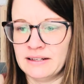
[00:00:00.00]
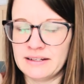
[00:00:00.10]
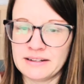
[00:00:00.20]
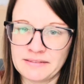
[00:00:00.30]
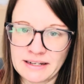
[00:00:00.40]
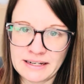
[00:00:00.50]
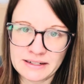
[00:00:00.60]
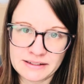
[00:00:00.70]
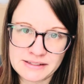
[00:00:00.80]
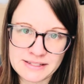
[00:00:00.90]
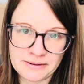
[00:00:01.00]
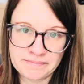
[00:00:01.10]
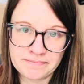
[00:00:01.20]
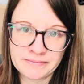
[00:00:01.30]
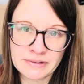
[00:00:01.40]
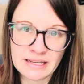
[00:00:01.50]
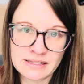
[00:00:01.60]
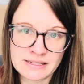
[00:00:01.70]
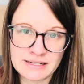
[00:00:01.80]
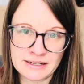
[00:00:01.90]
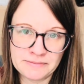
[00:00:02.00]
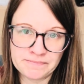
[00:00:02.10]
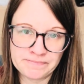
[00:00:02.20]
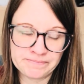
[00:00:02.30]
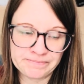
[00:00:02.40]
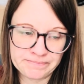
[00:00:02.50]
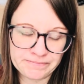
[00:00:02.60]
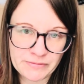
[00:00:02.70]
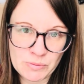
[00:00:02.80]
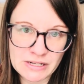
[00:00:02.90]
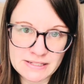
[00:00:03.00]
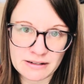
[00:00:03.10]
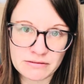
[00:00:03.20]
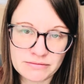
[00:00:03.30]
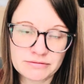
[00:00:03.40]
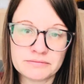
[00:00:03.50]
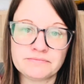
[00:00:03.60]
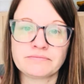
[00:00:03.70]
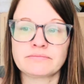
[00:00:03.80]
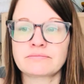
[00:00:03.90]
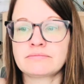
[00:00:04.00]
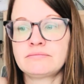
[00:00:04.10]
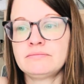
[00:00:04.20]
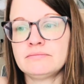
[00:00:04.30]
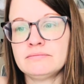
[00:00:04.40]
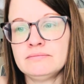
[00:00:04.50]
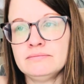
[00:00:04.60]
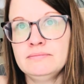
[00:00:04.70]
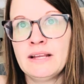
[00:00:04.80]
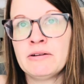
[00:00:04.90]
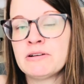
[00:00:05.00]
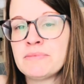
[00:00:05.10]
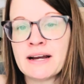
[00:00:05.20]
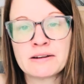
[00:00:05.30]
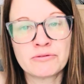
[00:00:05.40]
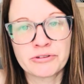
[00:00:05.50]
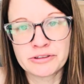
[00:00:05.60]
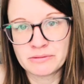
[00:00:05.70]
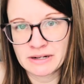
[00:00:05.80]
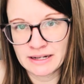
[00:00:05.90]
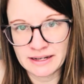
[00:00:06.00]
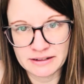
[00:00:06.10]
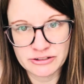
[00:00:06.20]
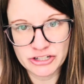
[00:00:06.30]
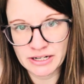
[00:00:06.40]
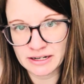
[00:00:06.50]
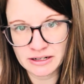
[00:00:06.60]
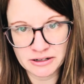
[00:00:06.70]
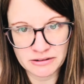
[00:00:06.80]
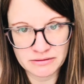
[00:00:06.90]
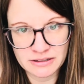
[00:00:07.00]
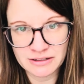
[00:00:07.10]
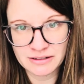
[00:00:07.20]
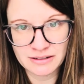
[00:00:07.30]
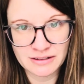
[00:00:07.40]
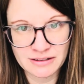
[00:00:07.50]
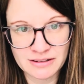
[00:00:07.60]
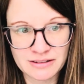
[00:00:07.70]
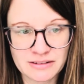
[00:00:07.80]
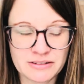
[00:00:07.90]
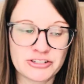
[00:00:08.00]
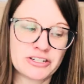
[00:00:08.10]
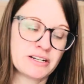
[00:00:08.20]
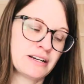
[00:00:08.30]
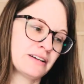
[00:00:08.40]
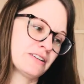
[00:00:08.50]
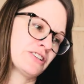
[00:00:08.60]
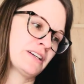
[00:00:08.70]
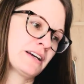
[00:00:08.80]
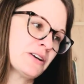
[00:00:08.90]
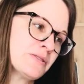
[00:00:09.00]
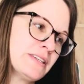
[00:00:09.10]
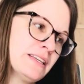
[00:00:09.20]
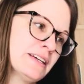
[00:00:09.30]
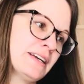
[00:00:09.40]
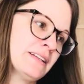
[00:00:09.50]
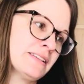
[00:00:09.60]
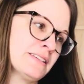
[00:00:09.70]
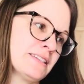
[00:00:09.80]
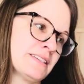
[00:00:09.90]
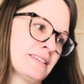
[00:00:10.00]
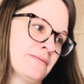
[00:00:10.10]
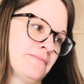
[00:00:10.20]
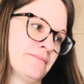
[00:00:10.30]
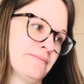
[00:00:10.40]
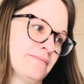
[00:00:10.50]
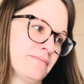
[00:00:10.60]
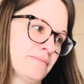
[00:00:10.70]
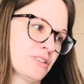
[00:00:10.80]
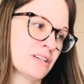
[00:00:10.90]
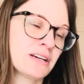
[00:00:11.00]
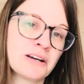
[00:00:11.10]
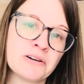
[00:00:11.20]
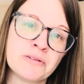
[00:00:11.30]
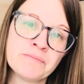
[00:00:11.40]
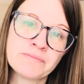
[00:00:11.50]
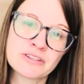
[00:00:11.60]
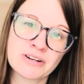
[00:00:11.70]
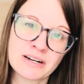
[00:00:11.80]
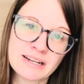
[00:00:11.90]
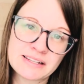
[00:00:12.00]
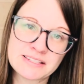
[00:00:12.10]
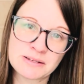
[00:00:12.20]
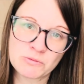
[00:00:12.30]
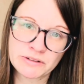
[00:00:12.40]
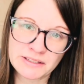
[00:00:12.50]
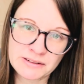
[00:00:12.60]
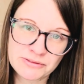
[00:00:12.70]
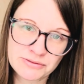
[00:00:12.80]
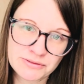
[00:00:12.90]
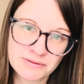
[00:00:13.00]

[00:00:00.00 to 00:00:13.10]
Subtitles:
if I needed some kitten time for myself. I went back and forth in my head. Should I go? Should I go see the kittens? Should I go try to get some relief?